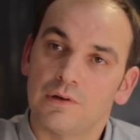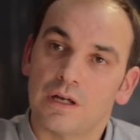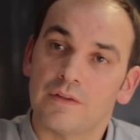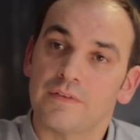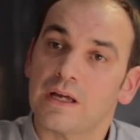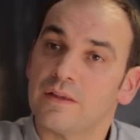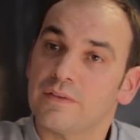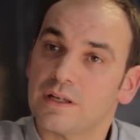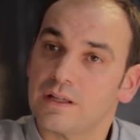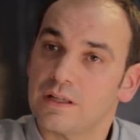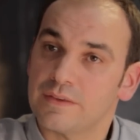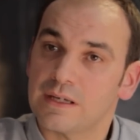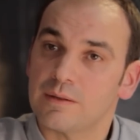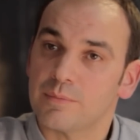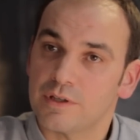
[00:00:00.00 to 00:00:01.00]

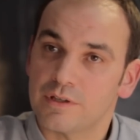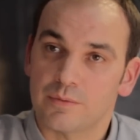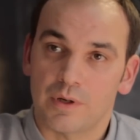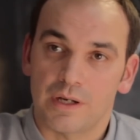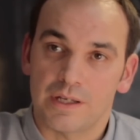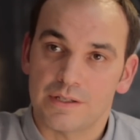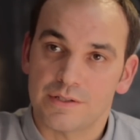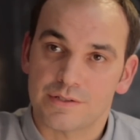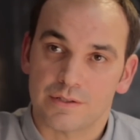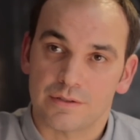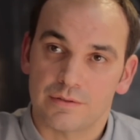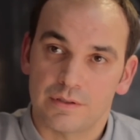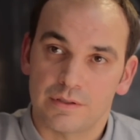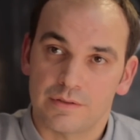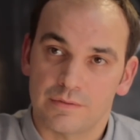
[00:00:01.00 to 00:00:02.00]
And that, by the way, is
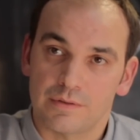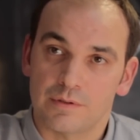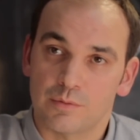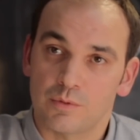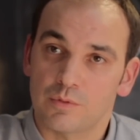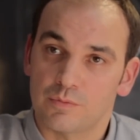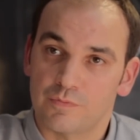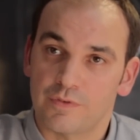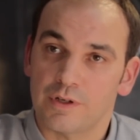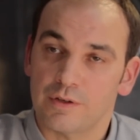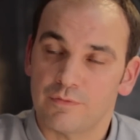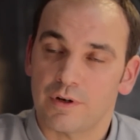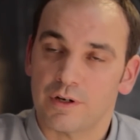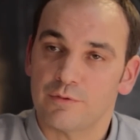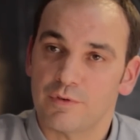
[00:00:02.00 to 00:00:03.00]

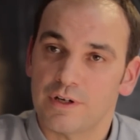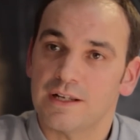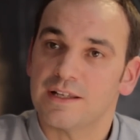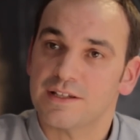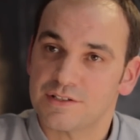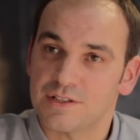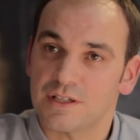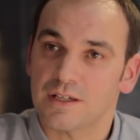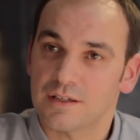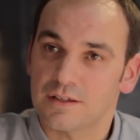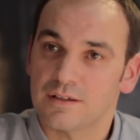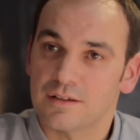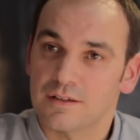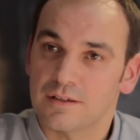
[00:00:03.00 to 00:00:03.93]
very realistic.